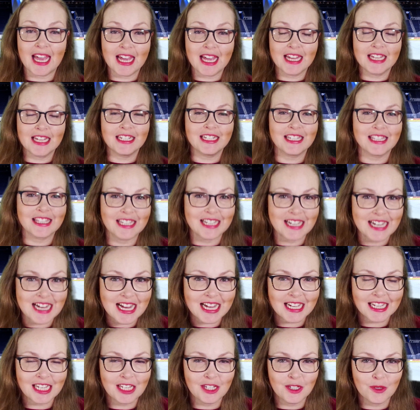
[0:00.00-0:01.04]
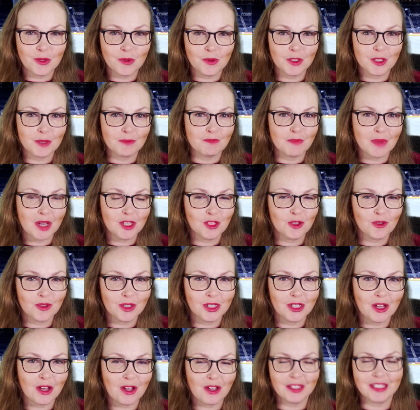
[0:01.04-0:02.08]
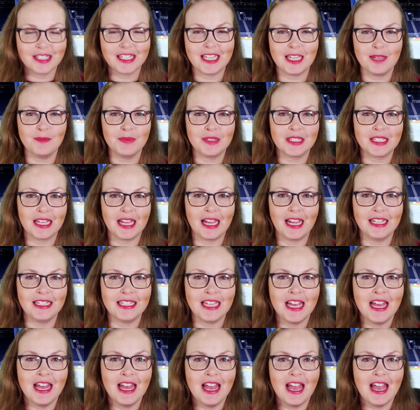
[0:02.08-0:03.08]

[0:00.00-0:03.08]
and the Hockey News Montreal team site,